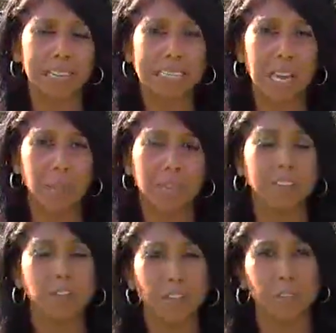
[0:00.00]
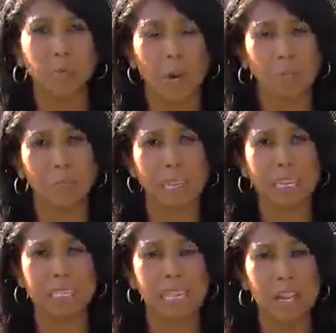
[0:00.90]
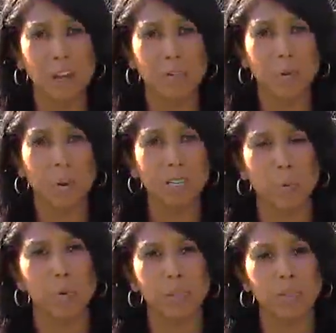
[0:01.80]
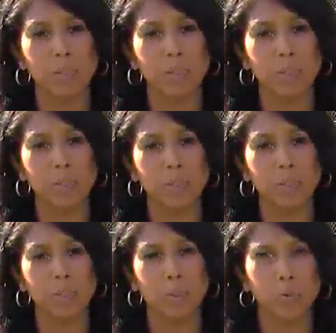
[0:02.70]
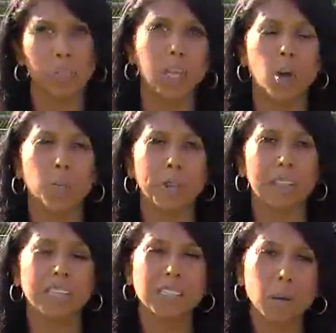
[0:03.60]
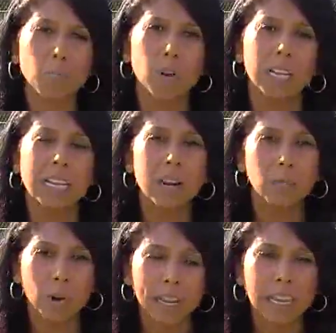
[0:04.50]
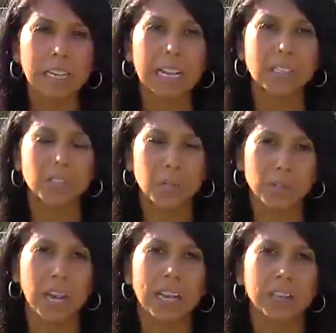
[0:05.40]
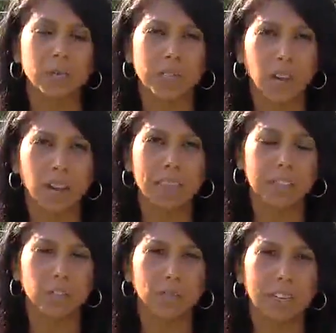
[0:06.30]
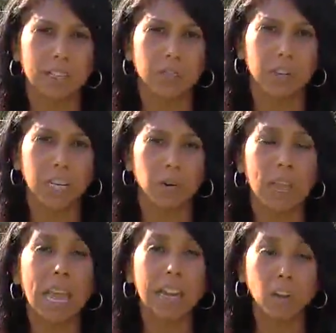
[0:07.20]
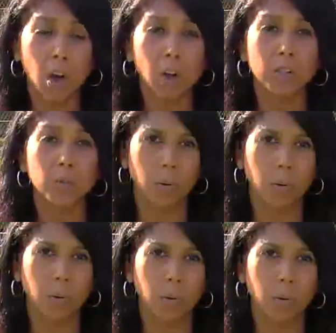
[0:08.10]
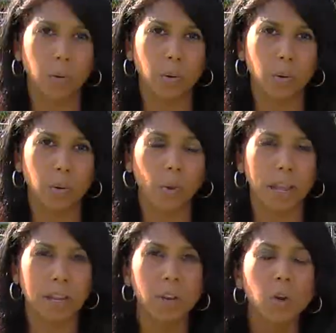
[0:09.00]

They tell me they just want peace. Of course, they, along with Warren Police, are really hoping that someone recognizes those guys you saw in that surveillance video and calls Warren Police right away.